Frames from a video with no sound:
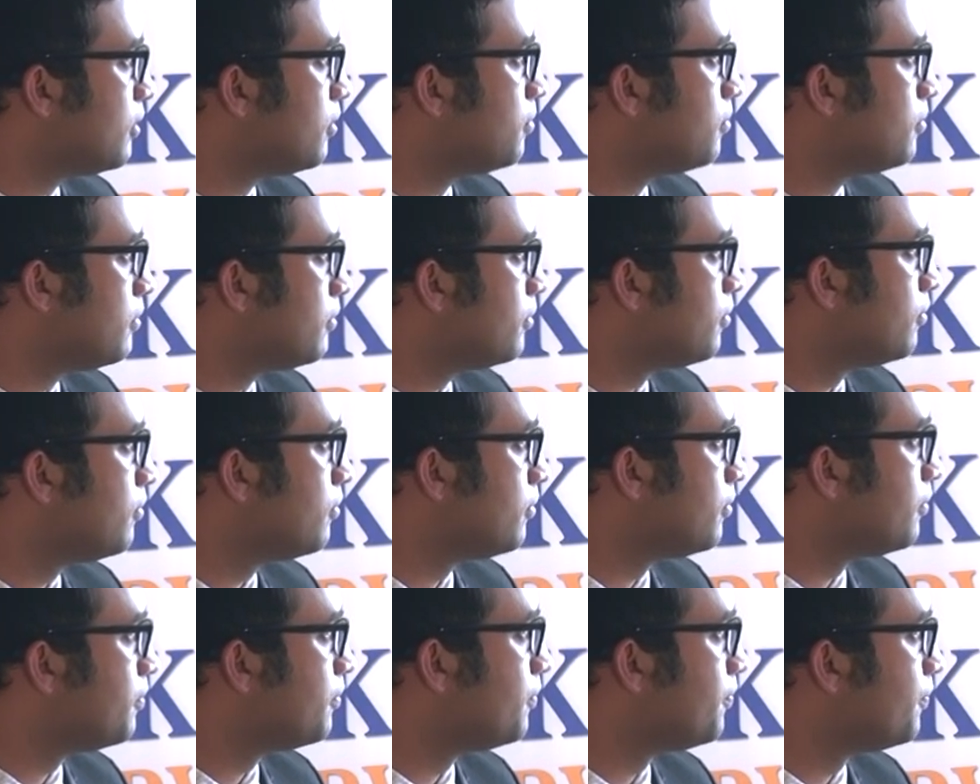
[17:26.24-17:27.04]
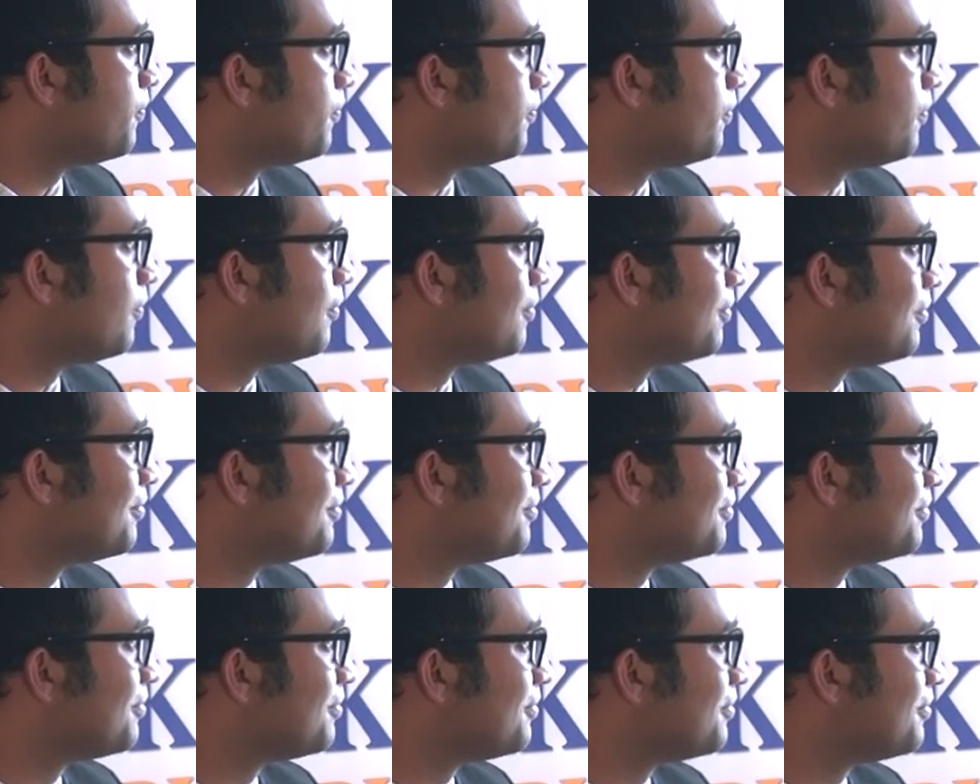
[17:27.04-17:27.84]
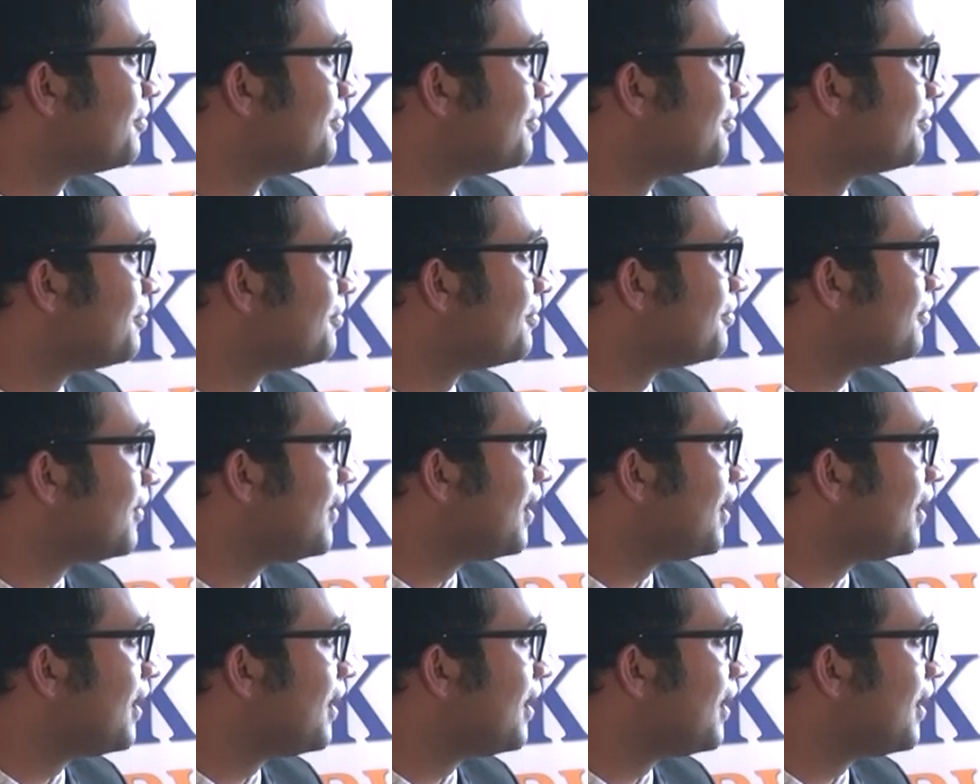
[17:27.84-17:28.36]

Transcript: What happens to the need to balance?